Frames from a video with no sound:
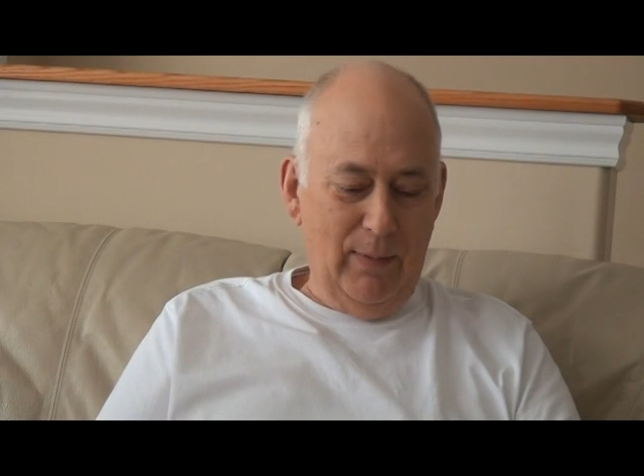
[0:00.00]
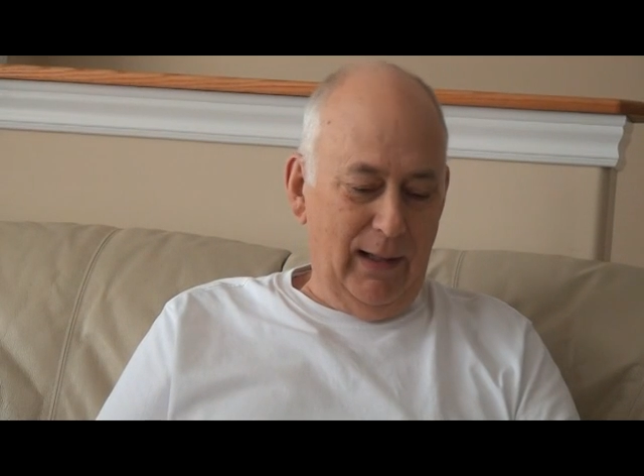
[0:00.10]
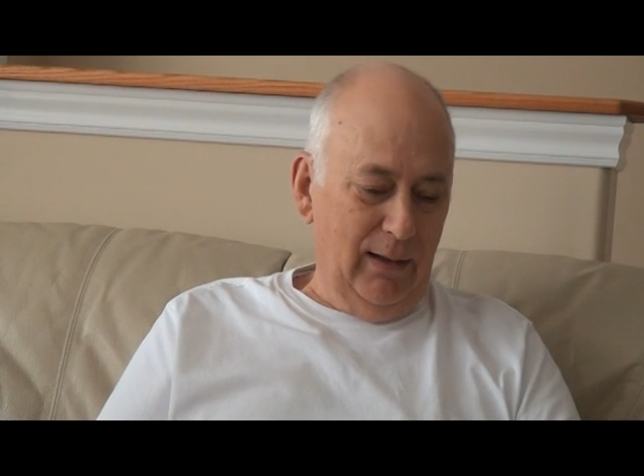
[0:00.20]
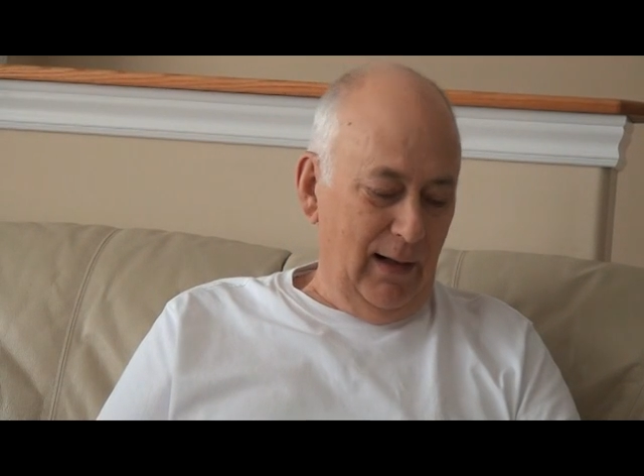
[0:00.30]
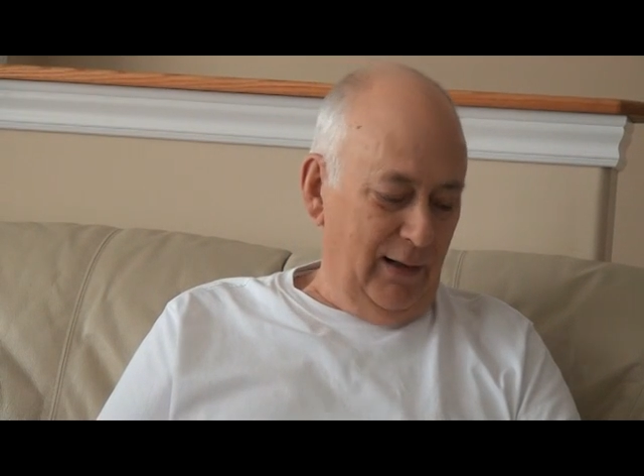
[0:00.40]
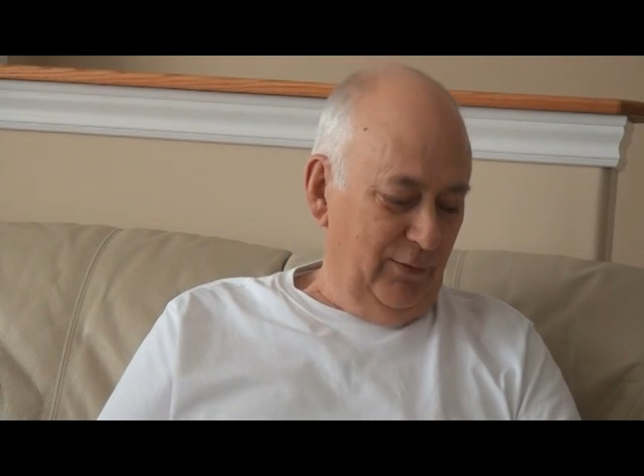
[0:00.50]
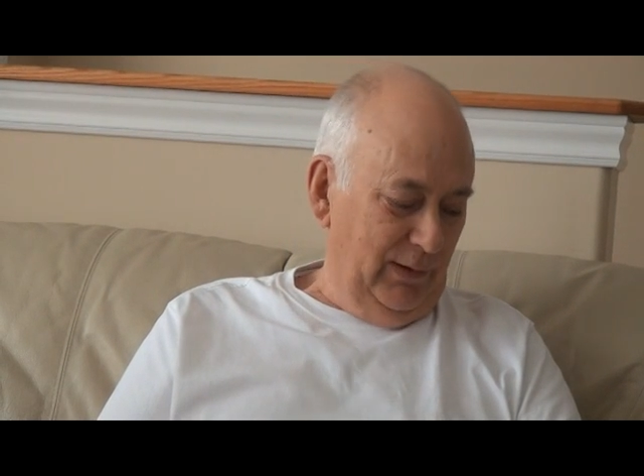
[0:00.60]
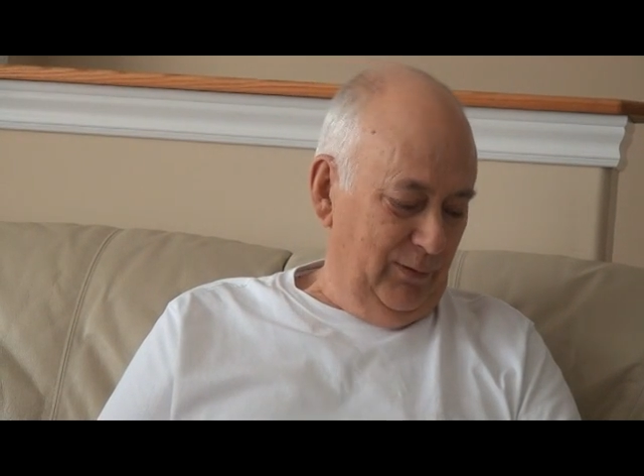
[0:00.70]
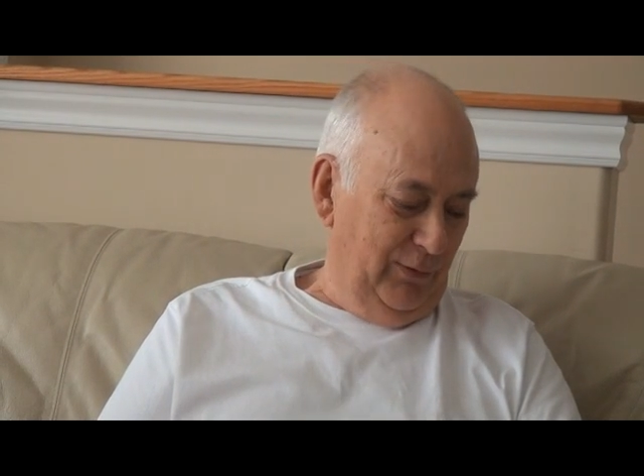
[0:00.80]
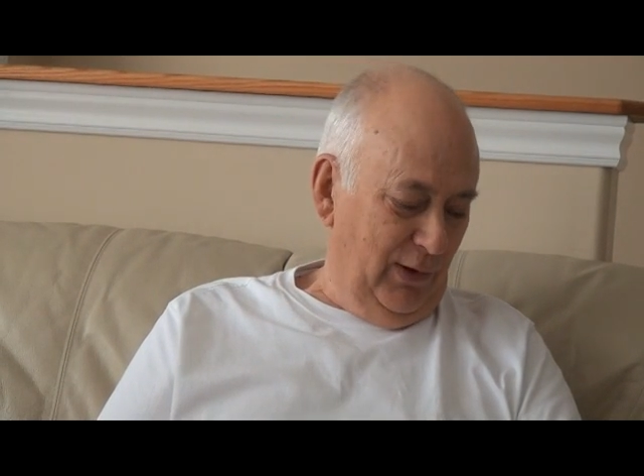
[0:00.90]
my enlarged
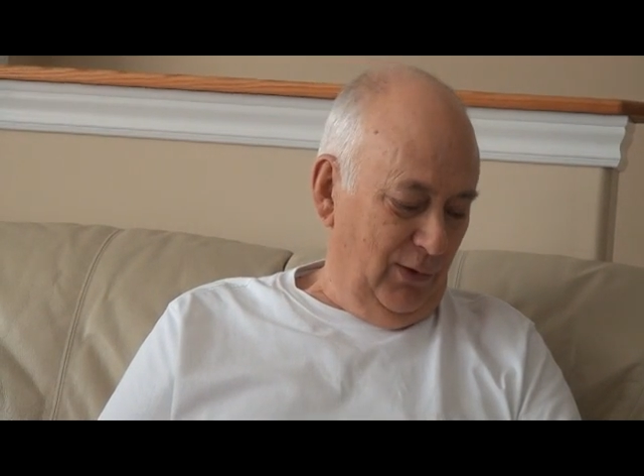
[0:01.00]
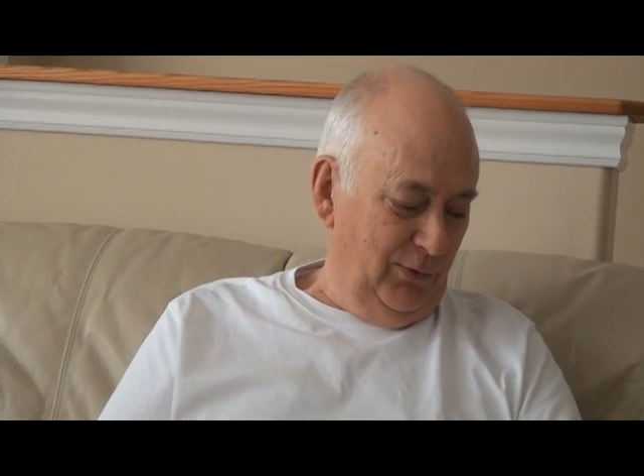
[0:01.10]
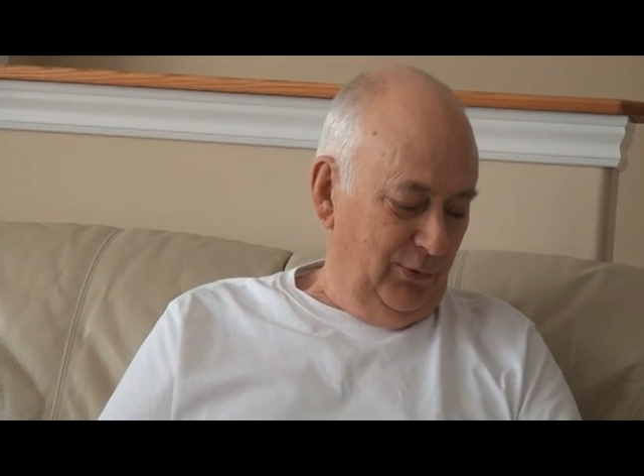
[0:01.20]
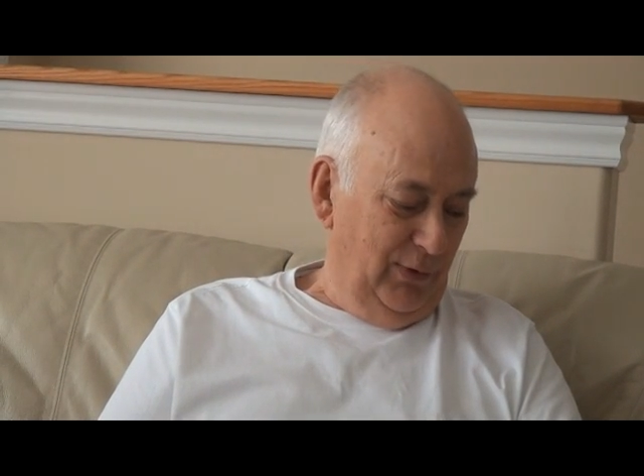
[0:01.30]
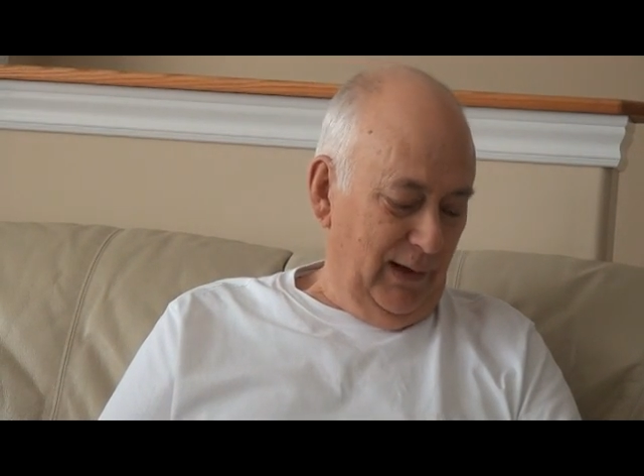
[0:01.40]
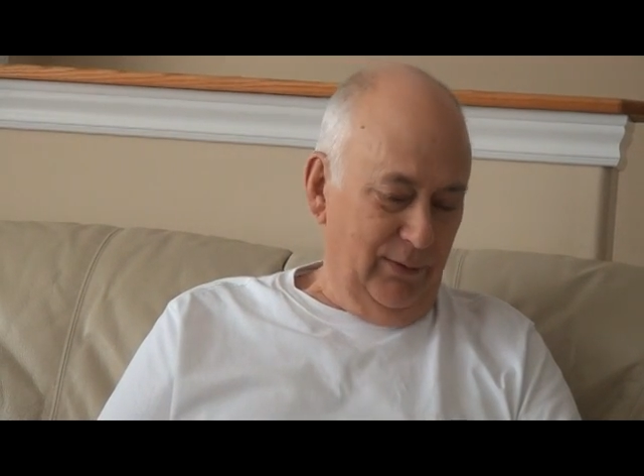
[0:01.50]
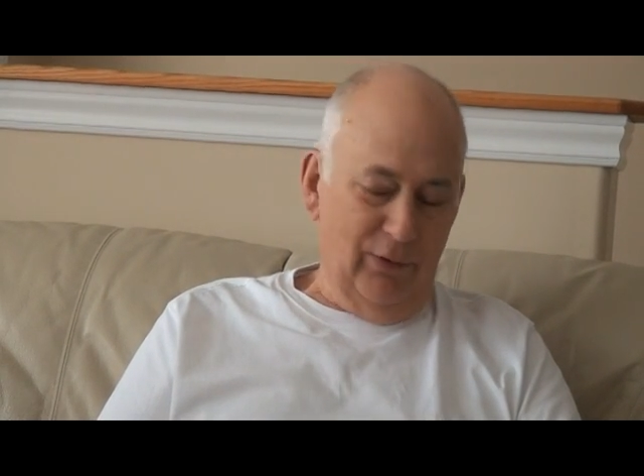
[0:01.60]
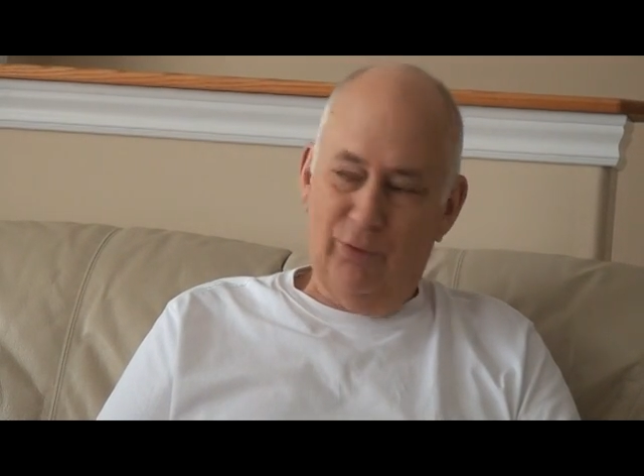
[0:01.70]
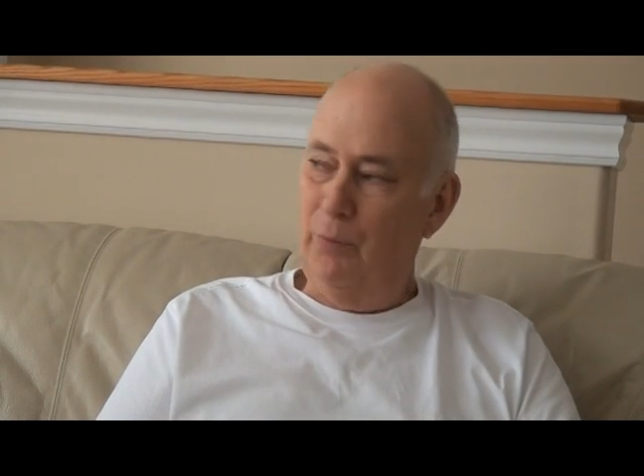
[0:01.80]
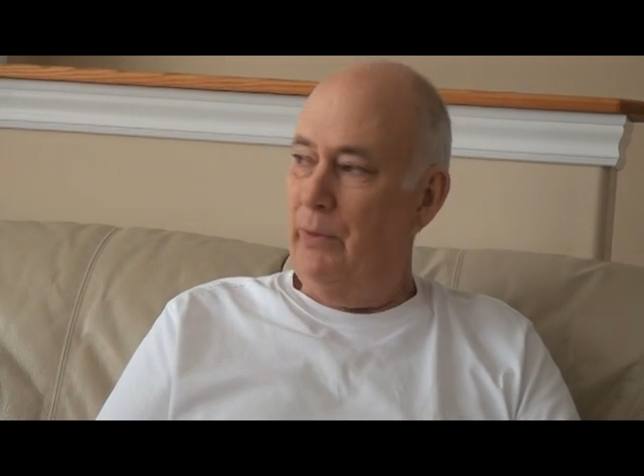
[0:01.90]
lymph nodes had
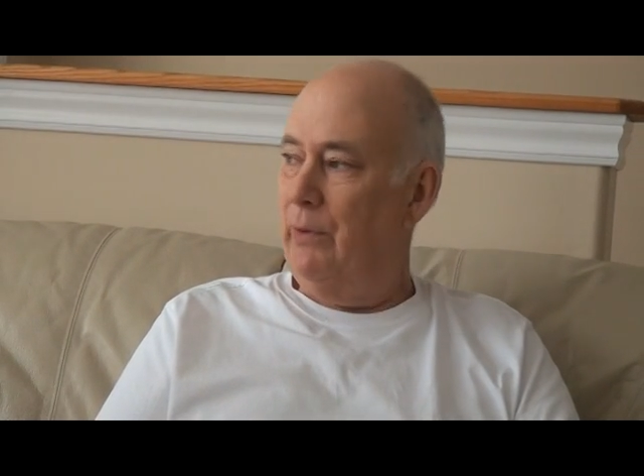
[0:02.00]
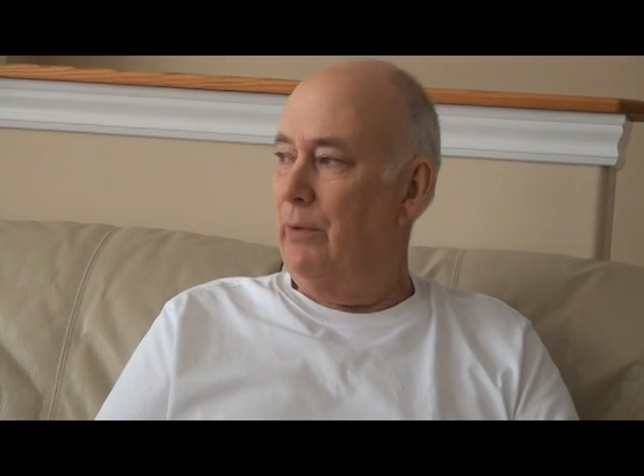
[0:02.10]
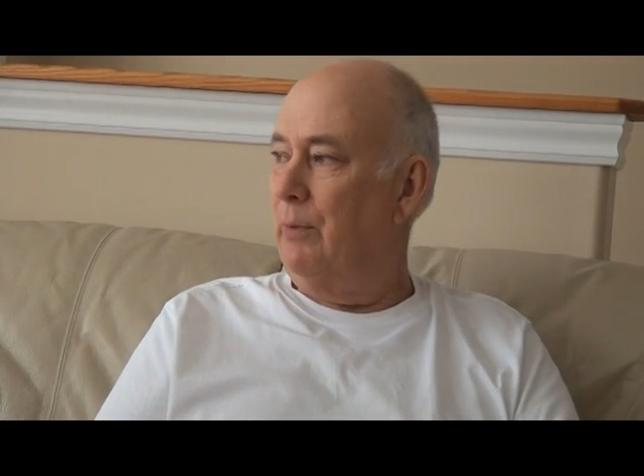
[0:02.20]
disappeared